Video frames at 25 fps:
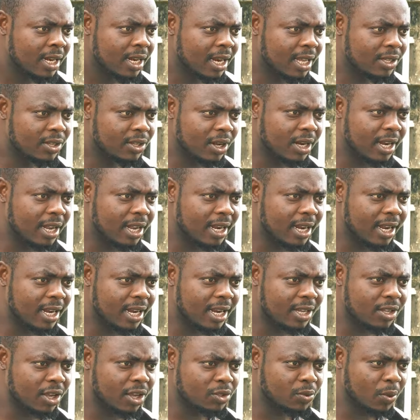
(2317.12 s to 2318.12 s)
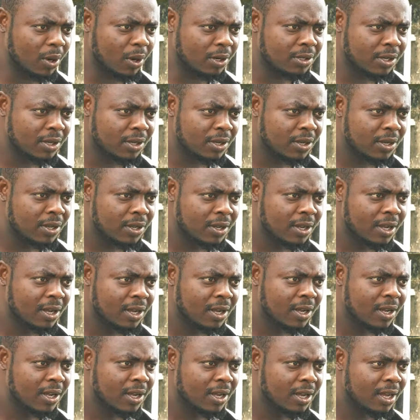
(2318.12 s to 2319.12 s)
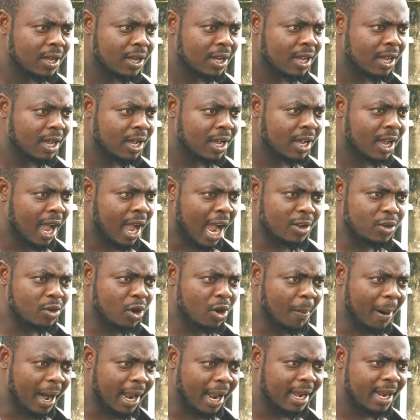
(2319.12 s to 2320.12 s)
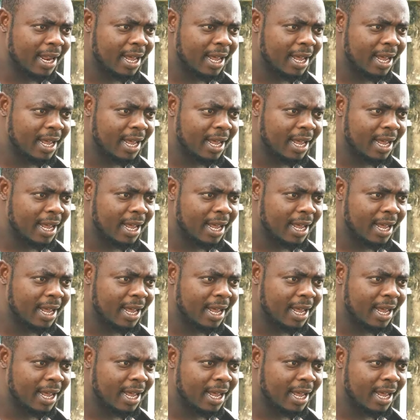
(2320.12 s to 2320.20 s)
Let's just what? Are you normal?